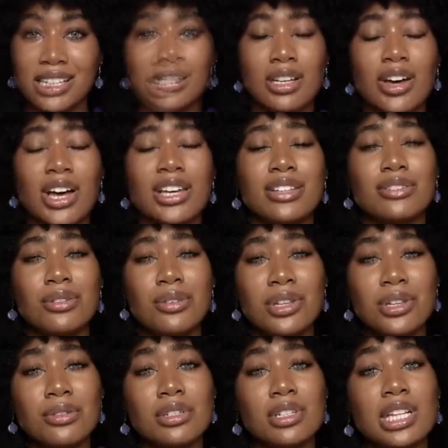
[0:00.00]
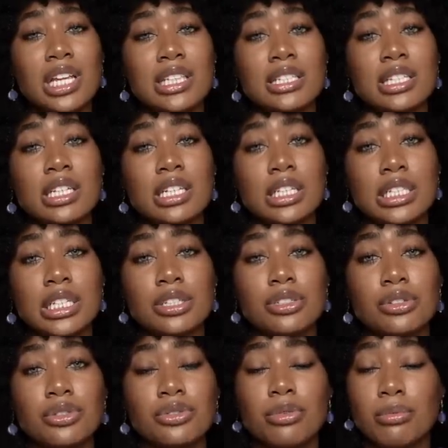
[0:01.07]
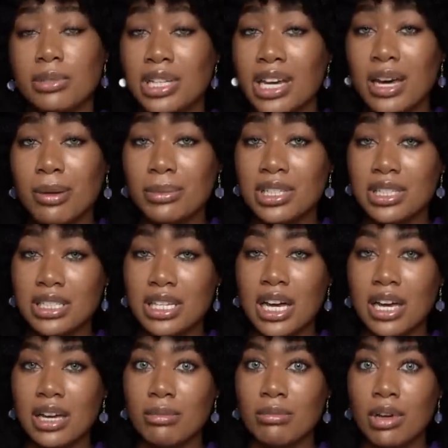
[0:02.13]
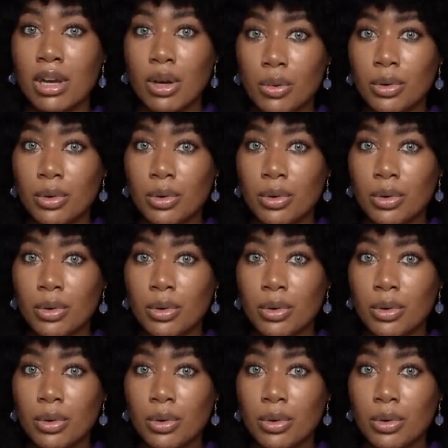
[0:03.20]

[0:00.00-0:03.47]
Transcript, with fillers: Now, I do use cleansing conditioners from time to time,